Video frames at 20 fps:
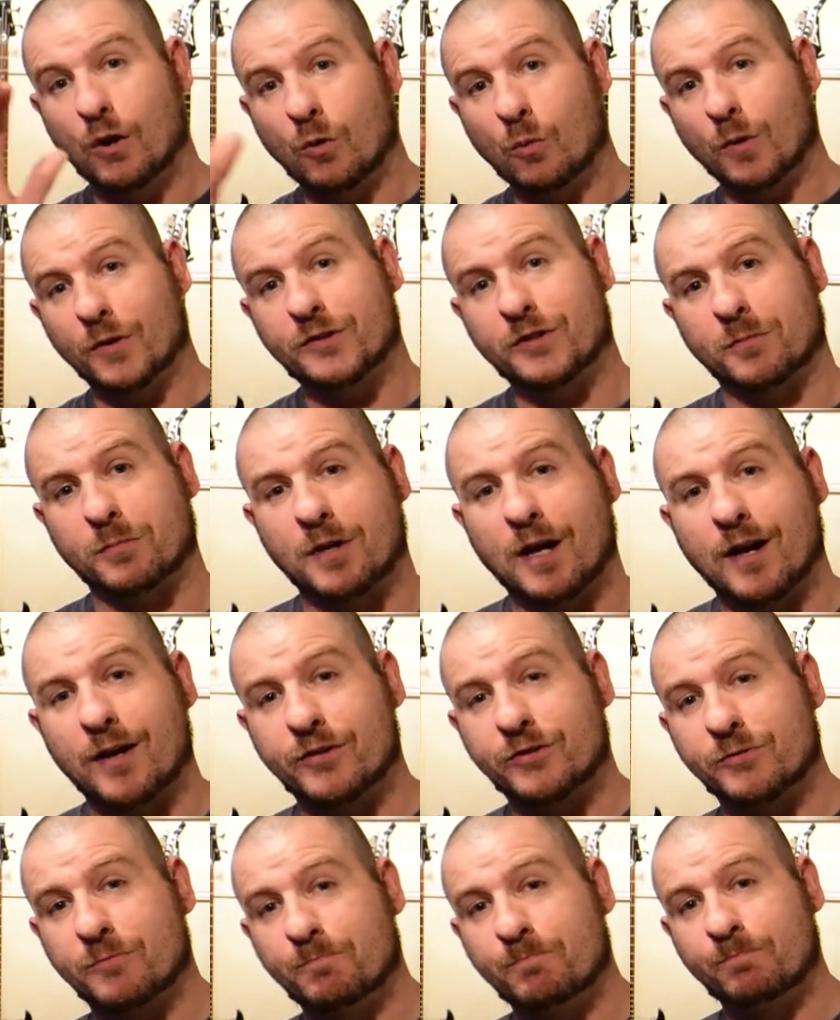What's up,
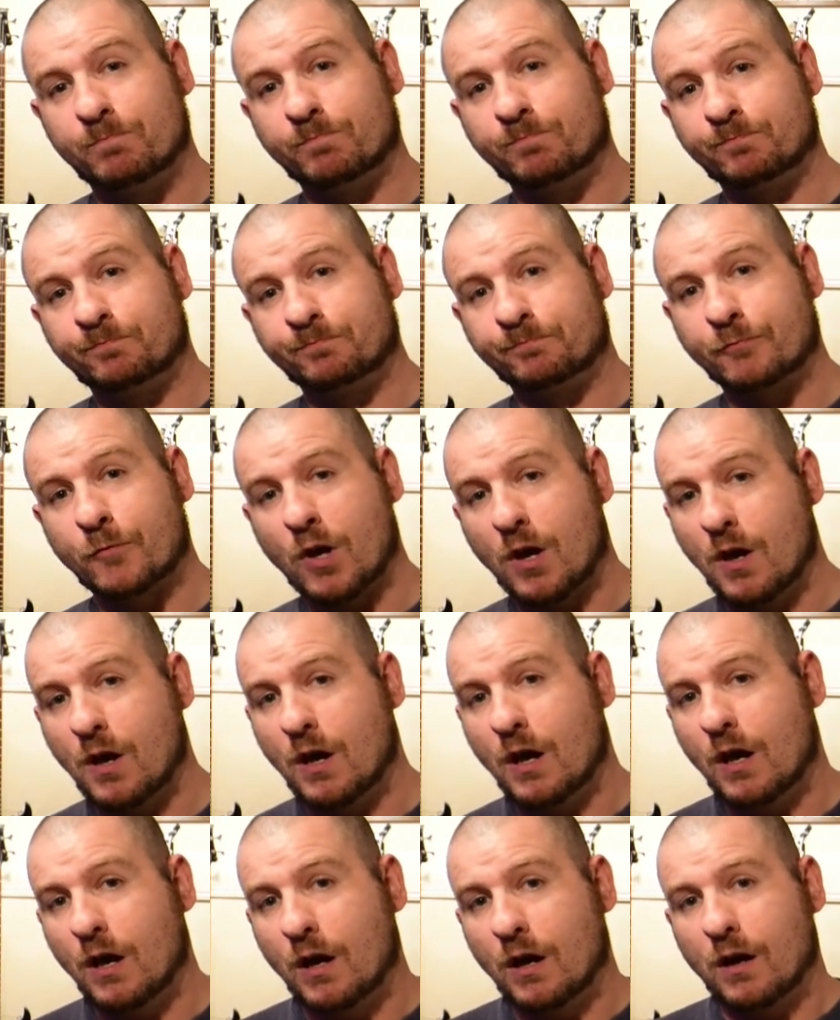guys?
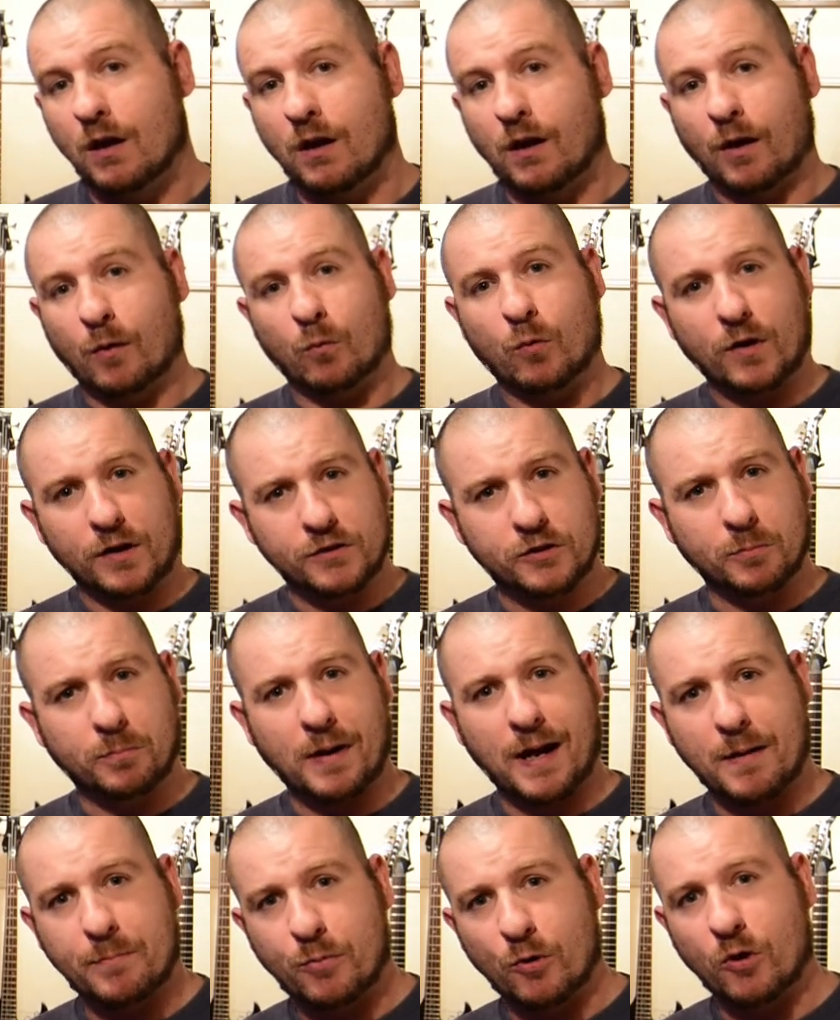Wanted to
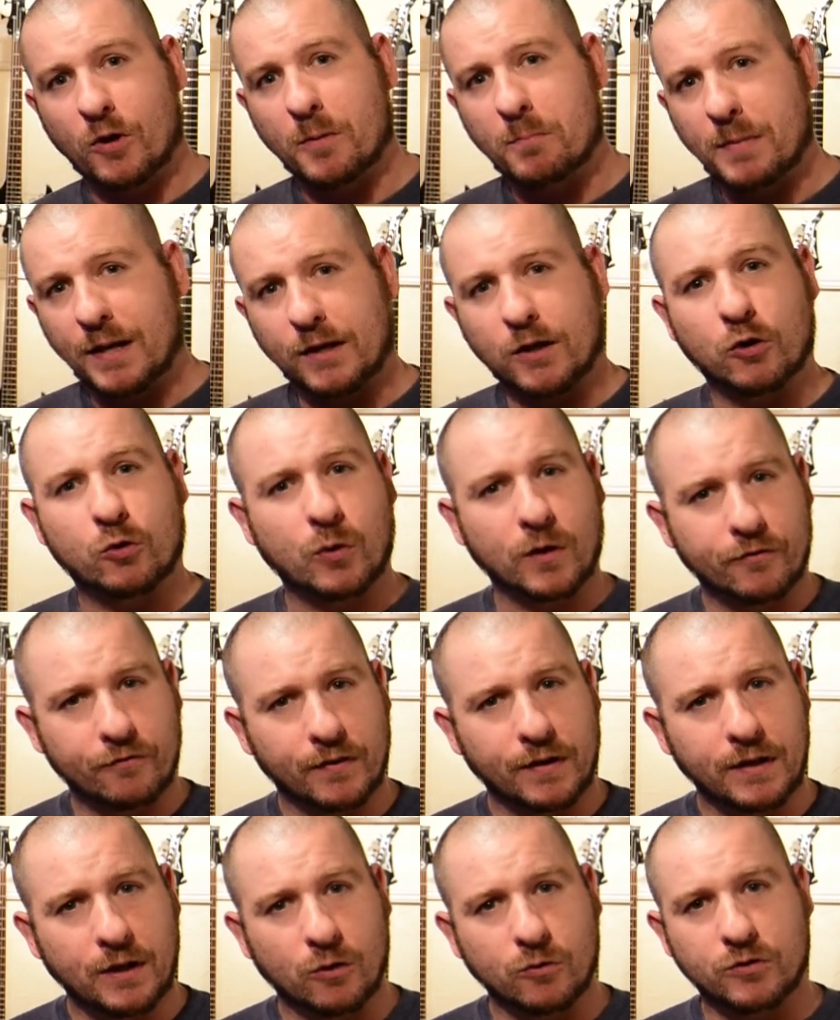pop on, make a quick
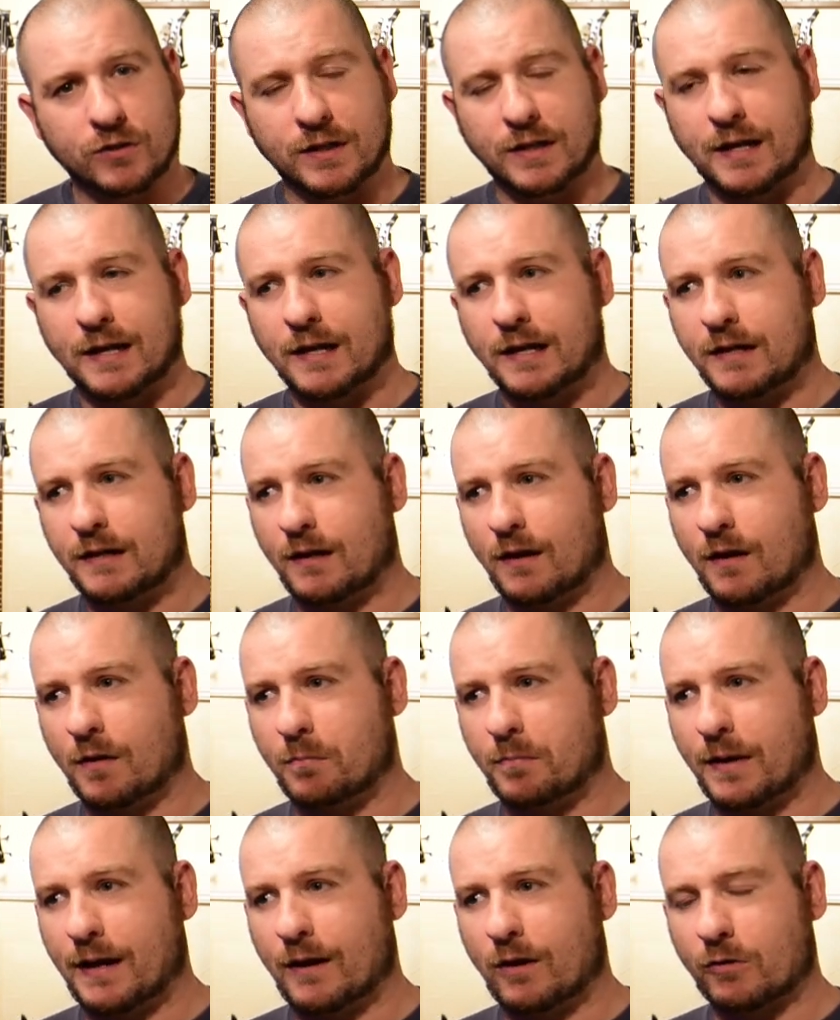video today
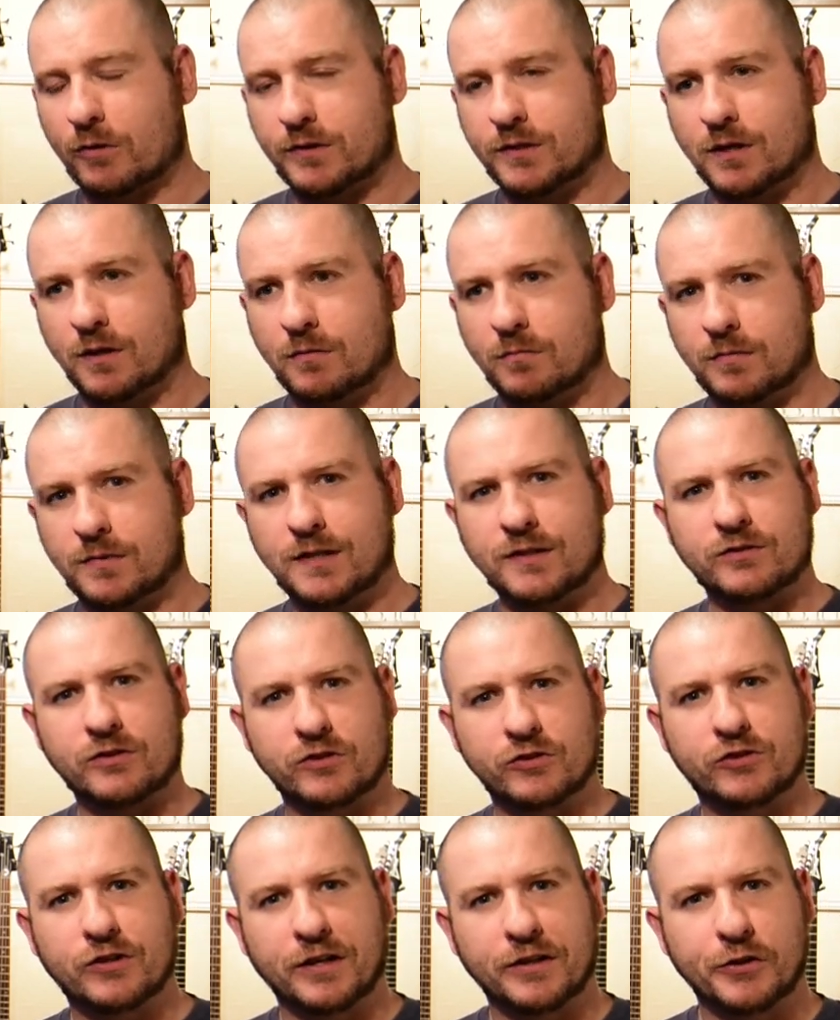about
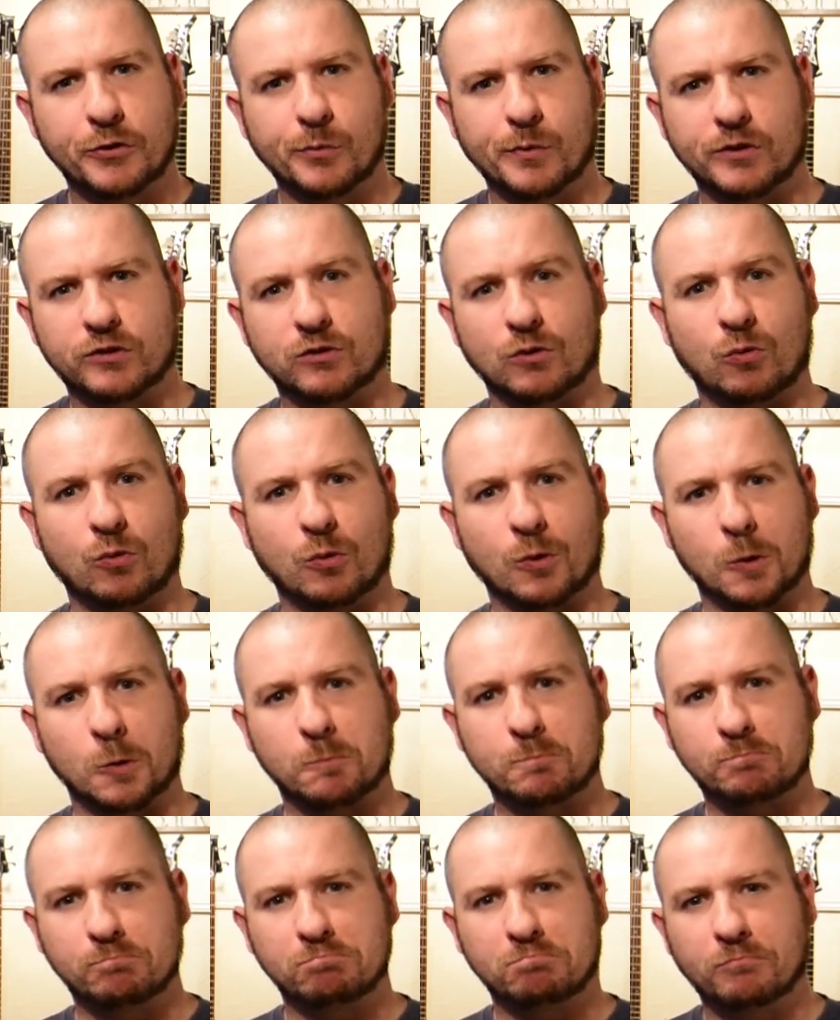disingenuous
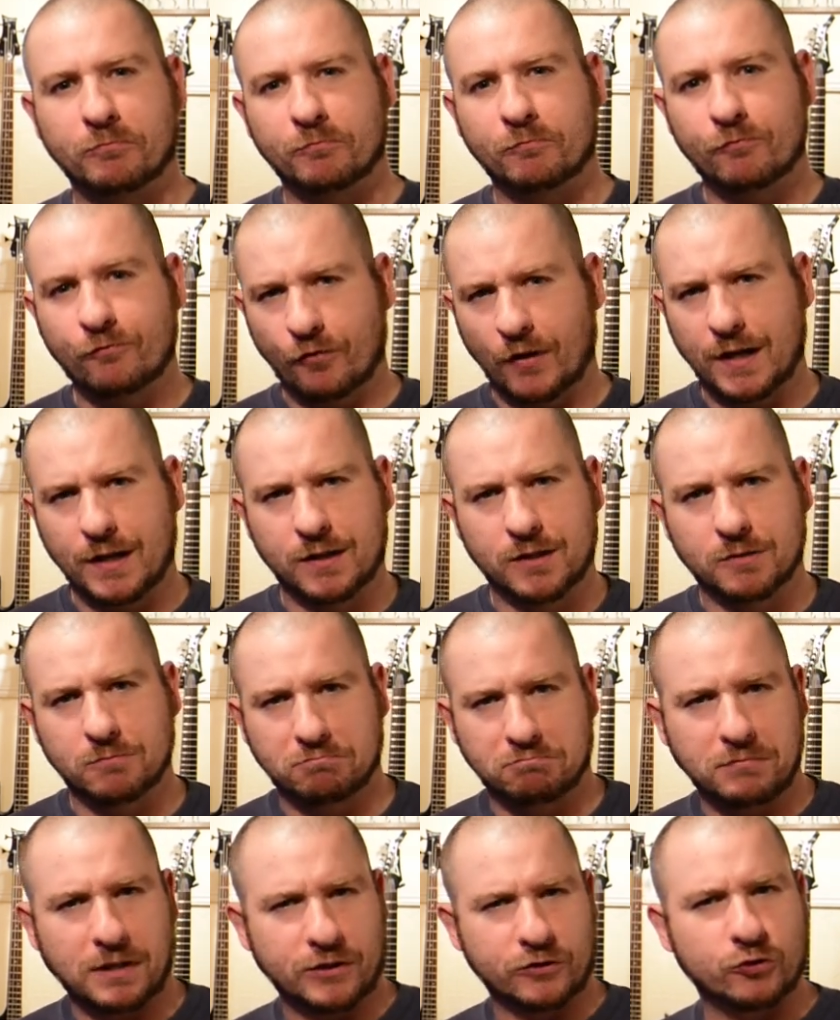or fake
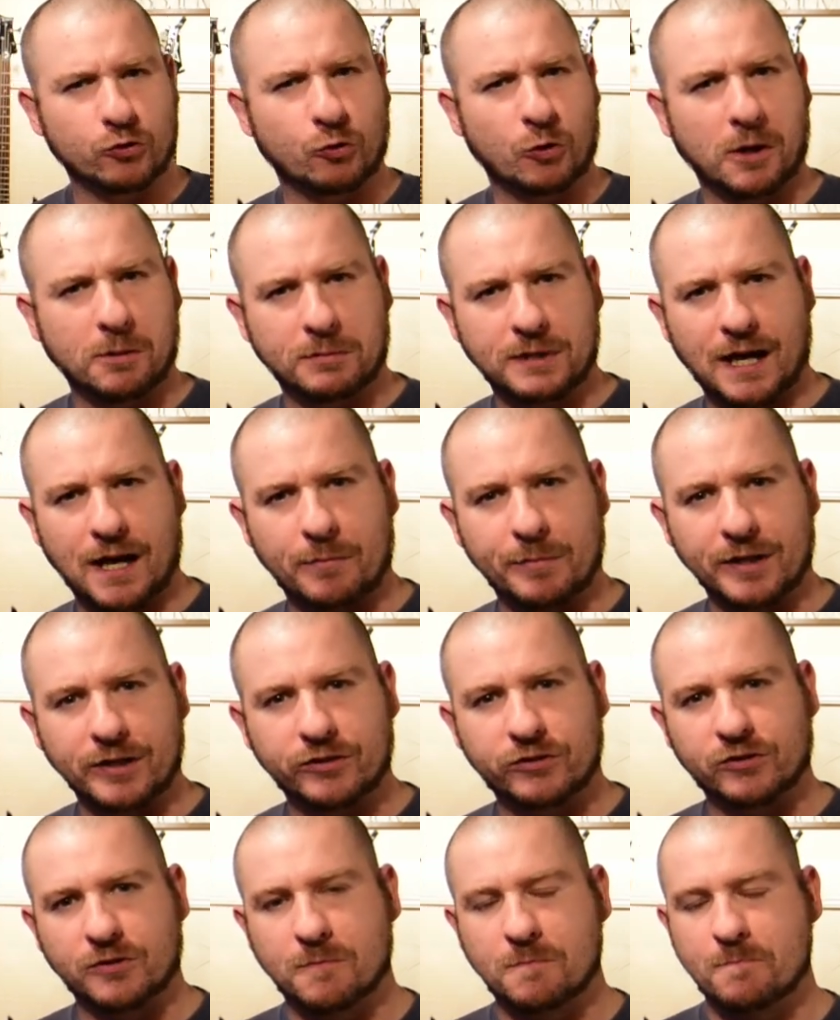Instagram
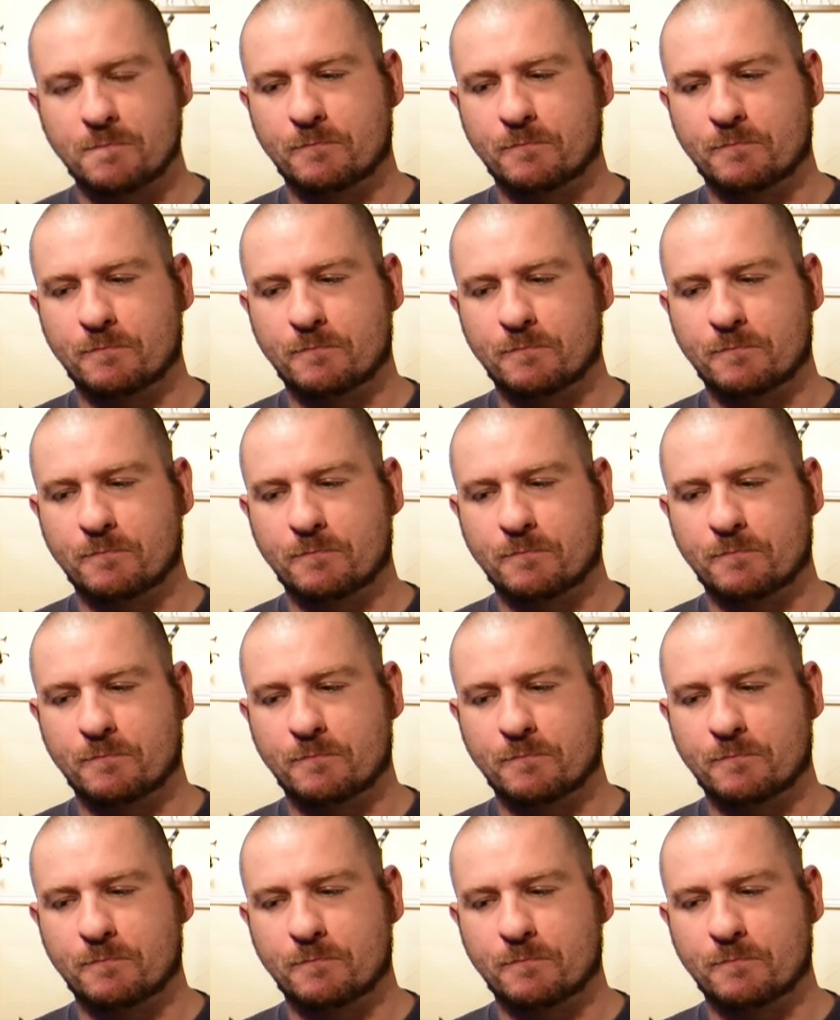comments.